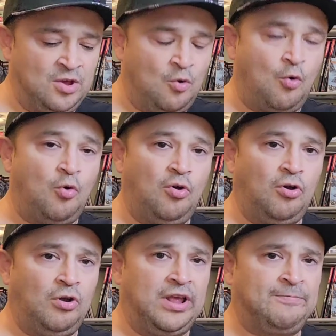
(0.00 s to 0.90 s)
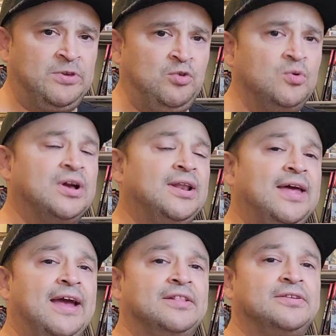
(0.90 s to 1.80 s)
or if you
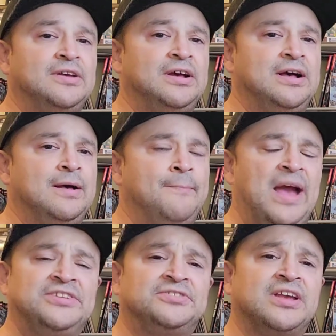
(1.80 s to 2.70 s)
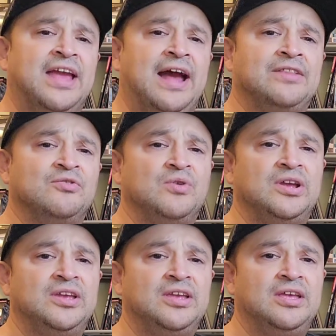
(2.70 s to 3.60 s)
collect Magic the
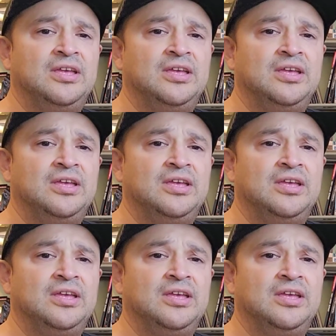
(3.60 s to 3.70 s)
Gathering,